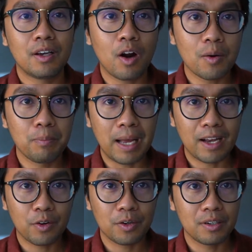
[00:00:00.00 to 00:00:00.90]
are
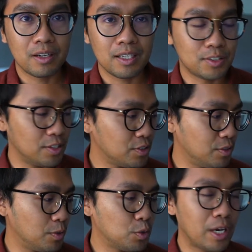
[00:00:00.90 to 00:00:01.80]
bag organizers, you
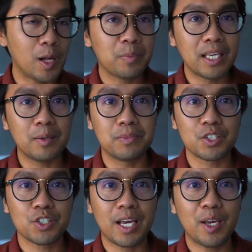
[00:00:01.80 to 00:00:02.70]
know, to help keep the
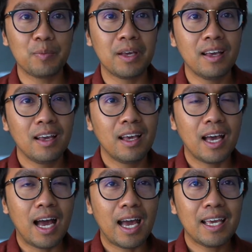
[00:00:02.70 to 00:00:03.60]
shape.
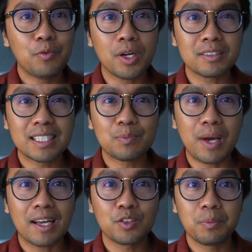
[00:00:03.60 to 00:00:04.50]
I want this
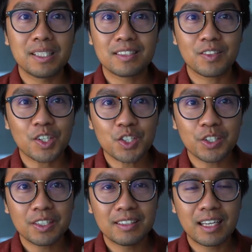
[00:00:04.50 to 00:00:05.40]
bag to be
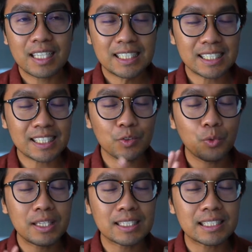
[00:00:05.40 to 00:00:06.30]
structured, just
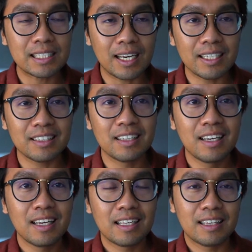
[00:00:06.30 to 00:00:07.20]
with a slight
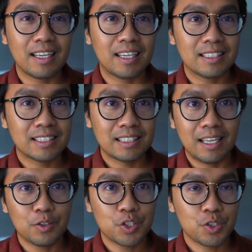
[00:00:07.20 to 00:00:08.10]
like
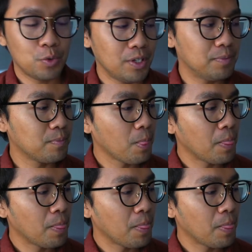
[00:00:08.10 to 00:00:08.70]
slouch to it.